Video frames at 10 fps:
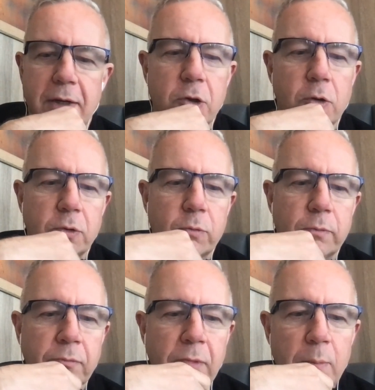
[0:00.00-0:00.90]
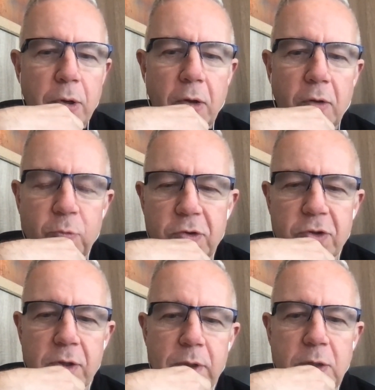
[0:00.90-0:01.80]
of golden pearls of
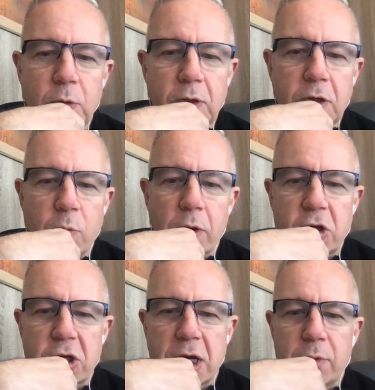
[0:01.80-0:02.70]
wisdom that you want to share